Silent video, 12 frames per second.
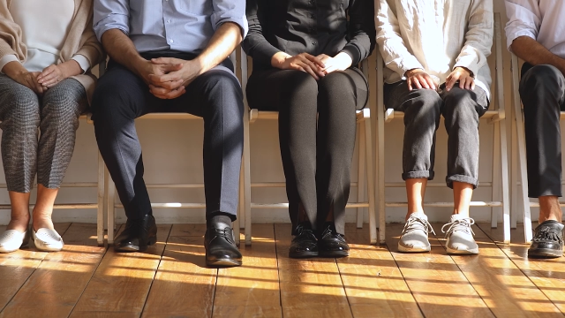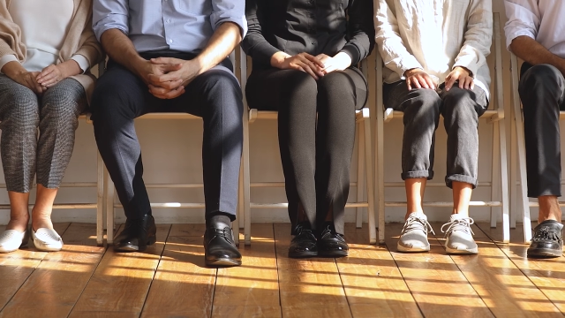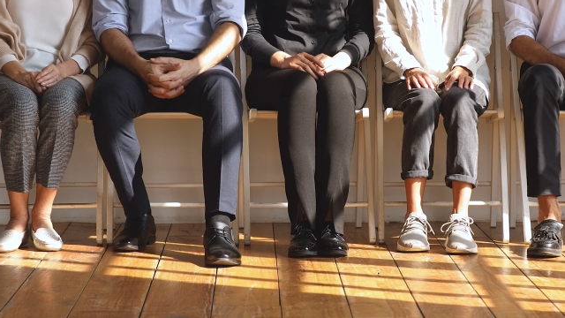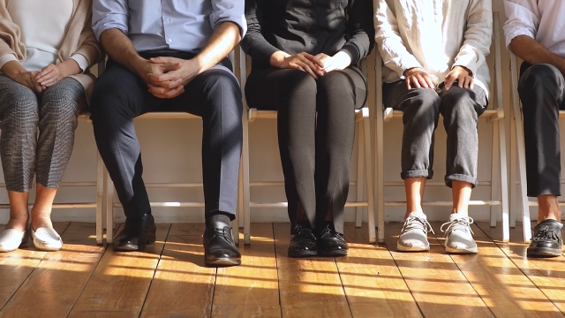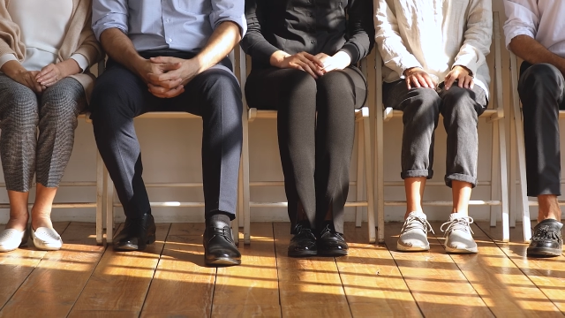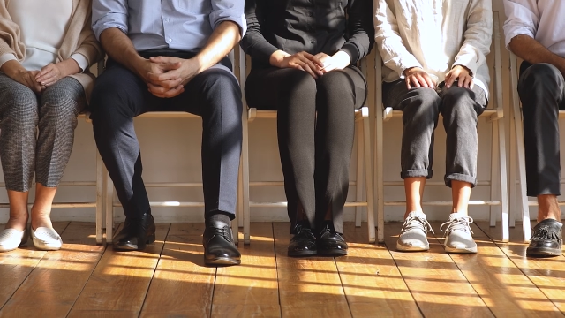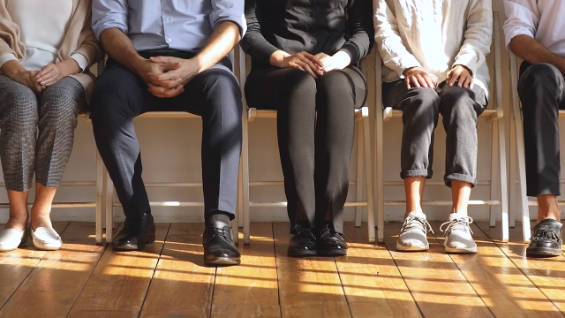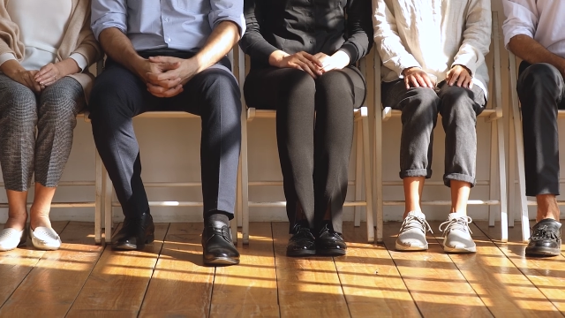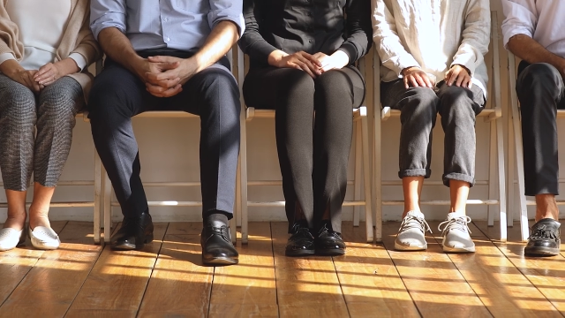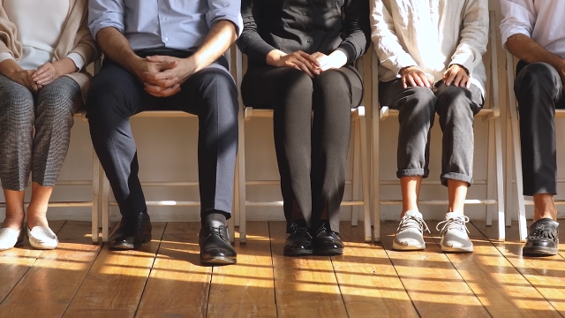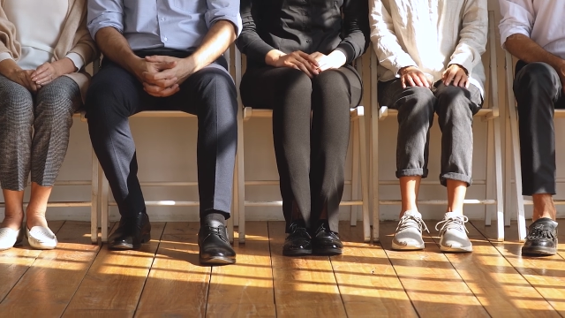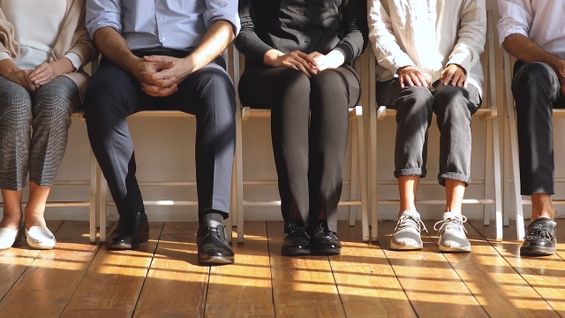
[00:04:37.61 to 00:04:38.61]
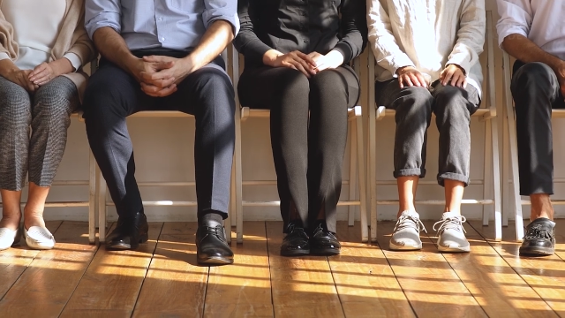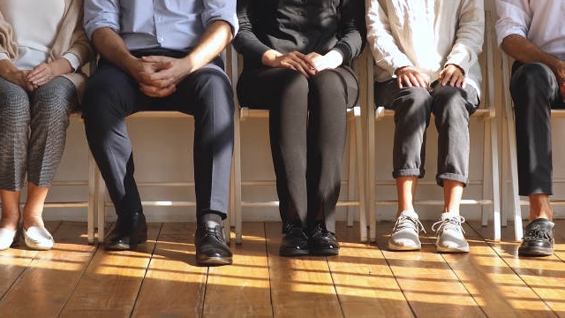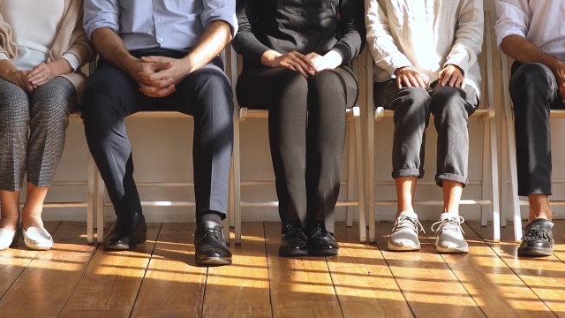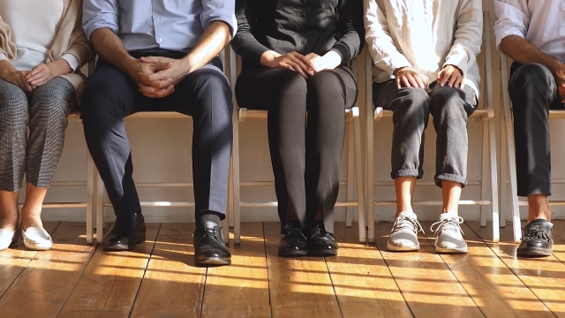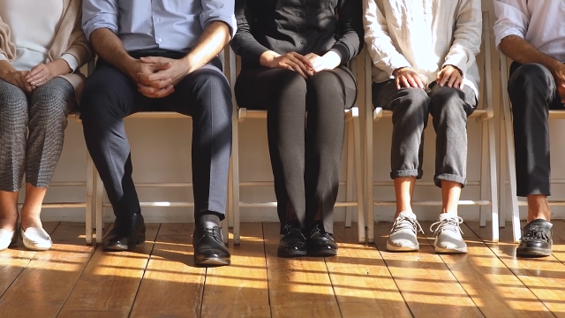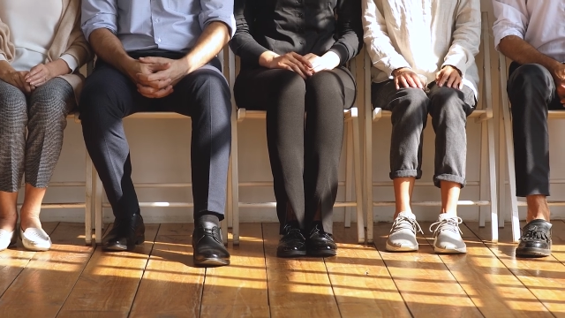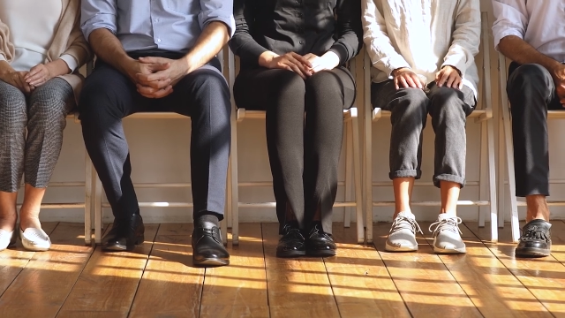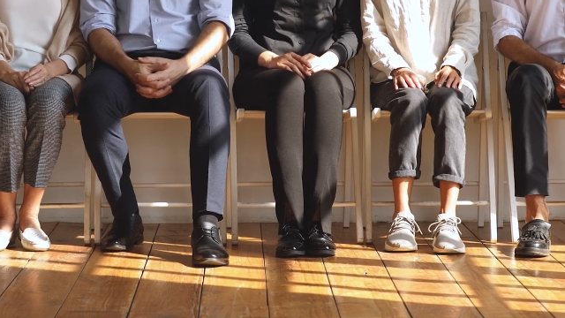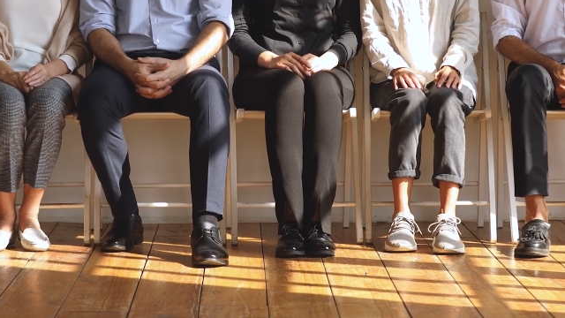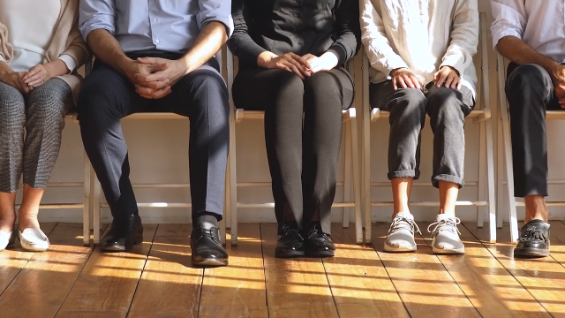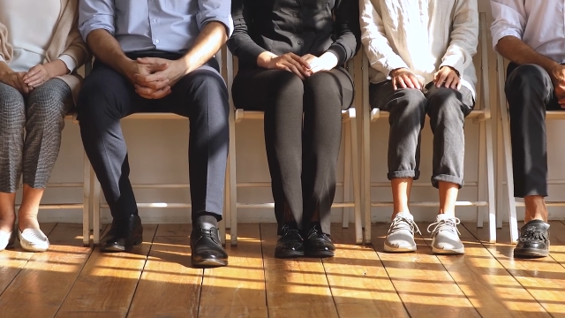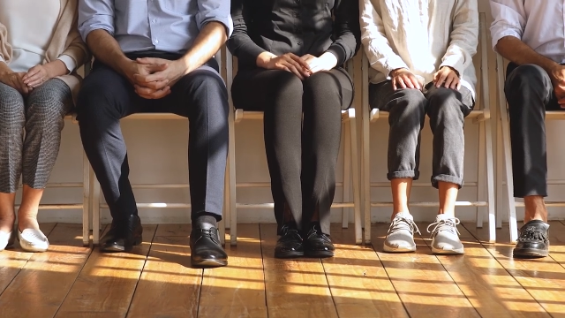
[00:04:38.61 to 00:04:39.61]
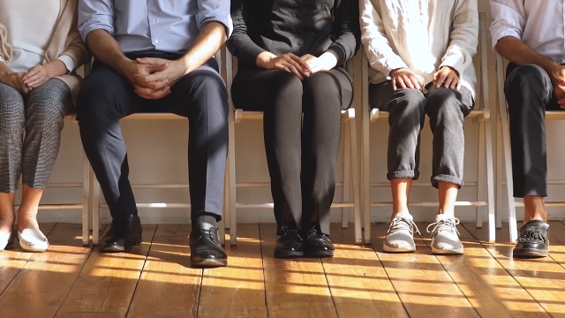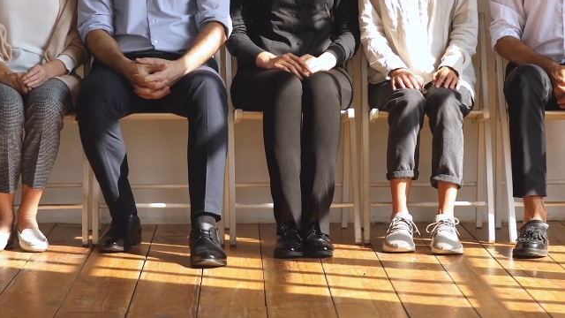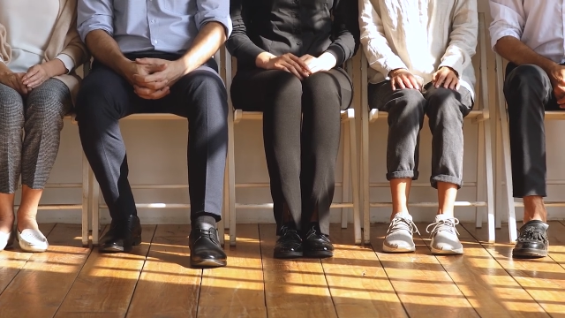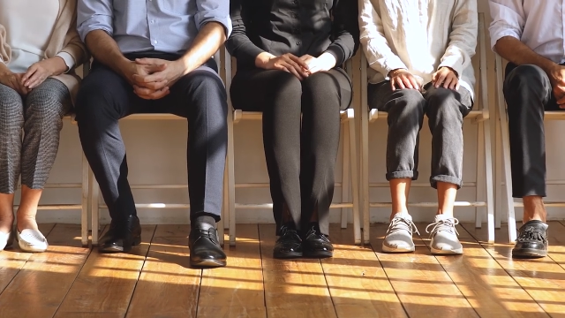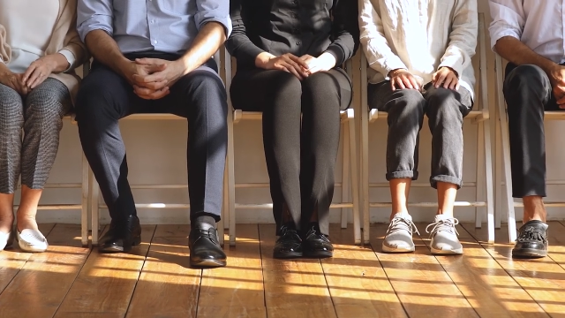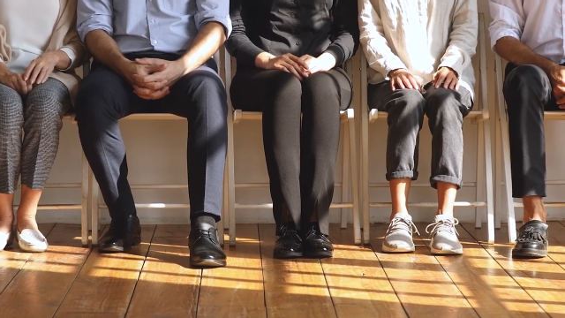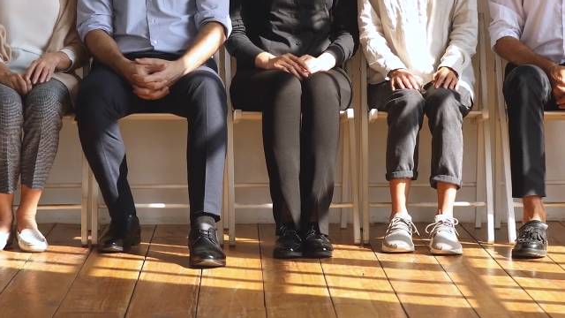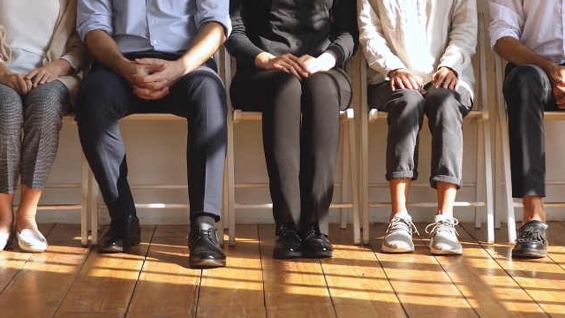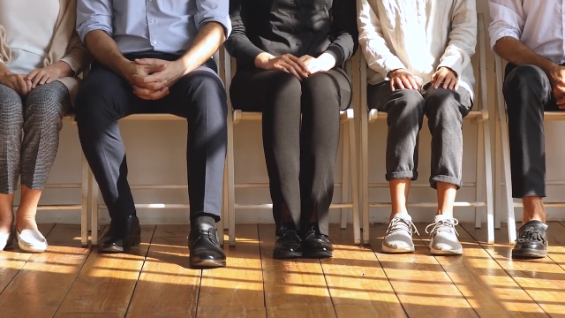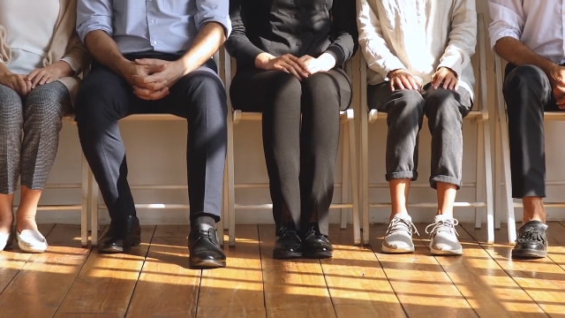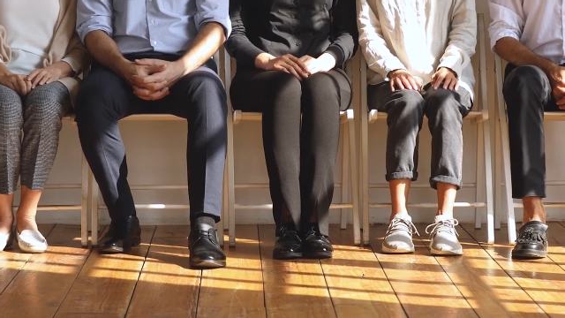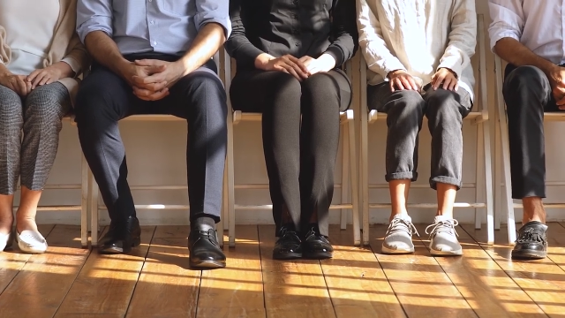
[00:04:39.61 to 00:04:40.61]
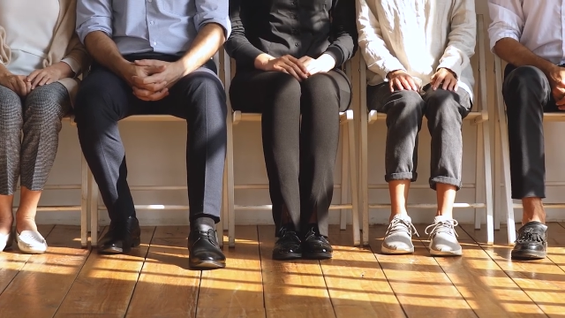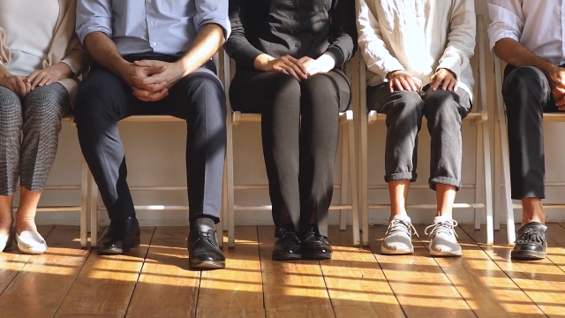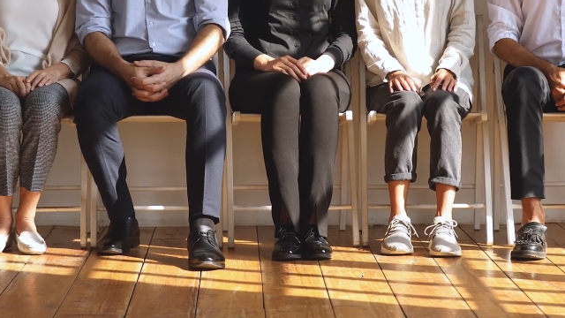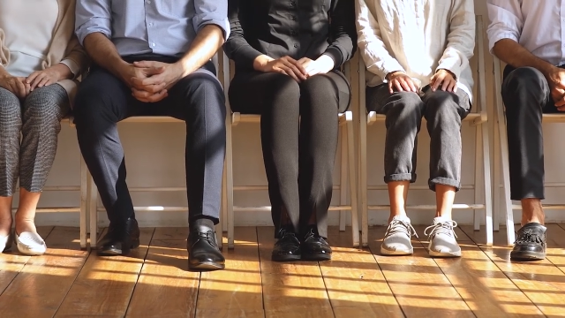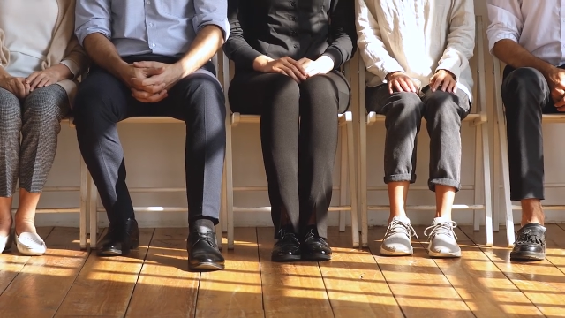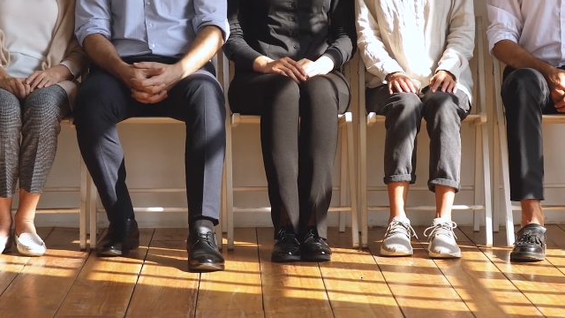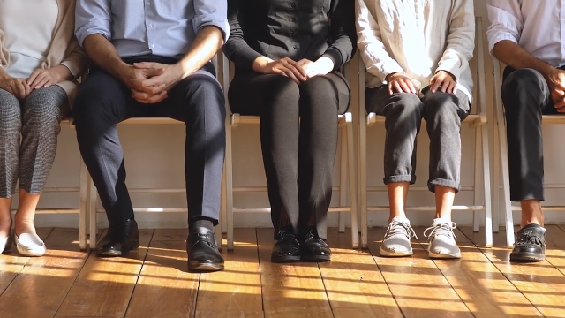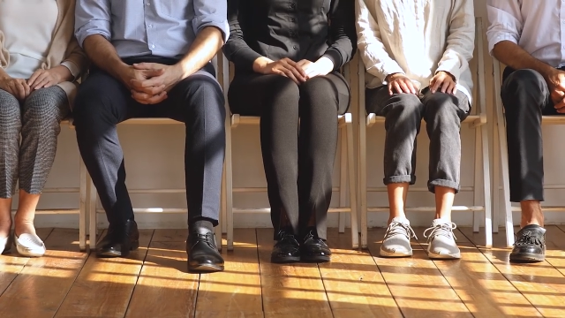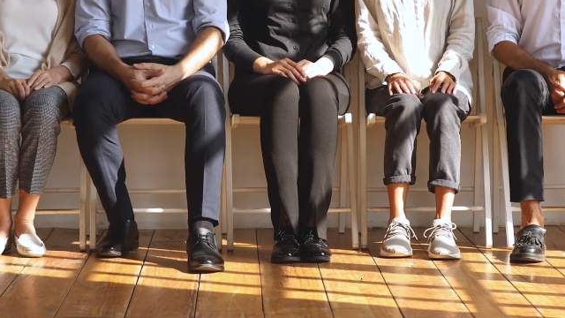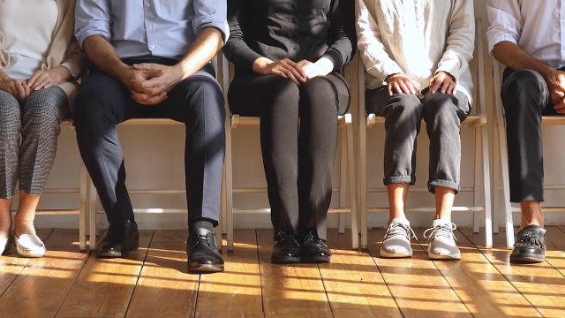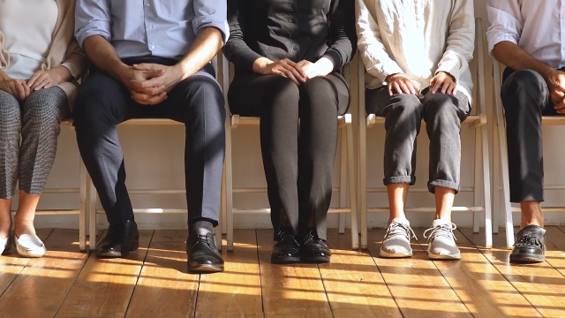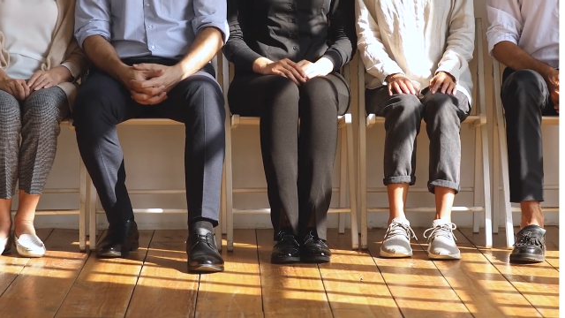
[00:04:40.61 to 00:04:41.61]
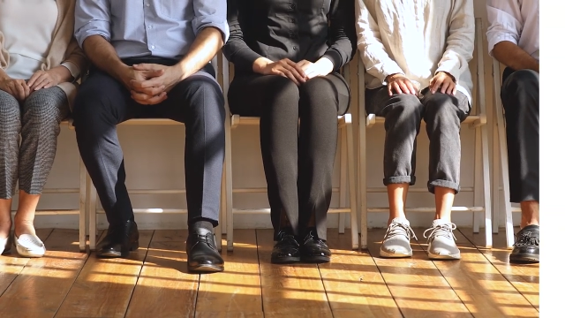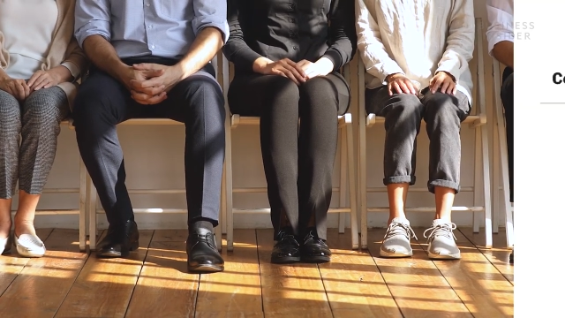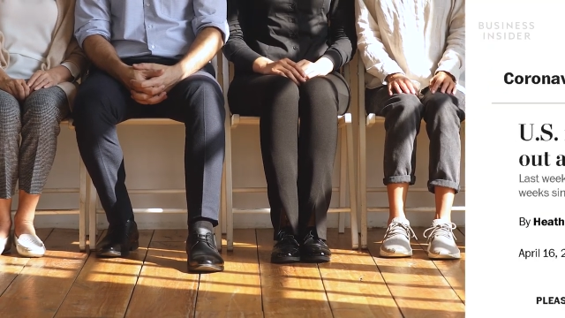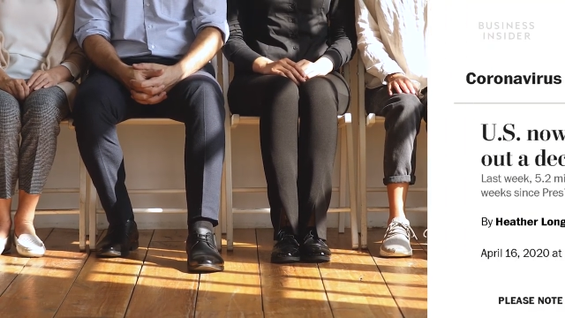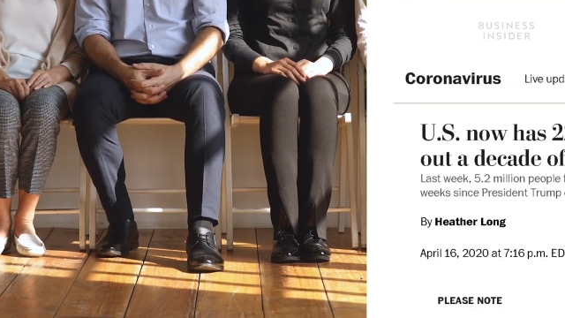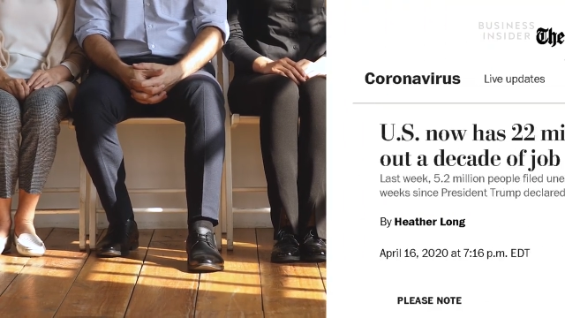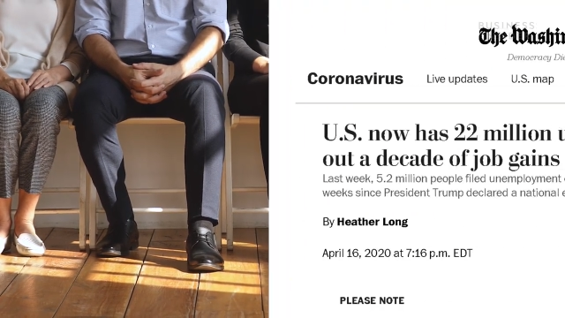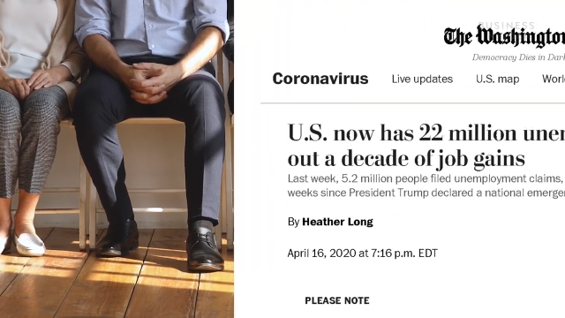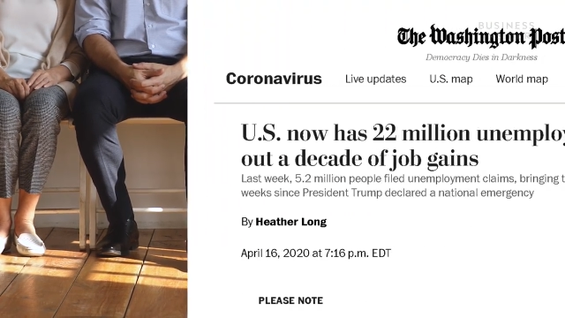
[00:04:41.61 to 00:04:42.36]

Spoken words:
[unreadable: no face in view]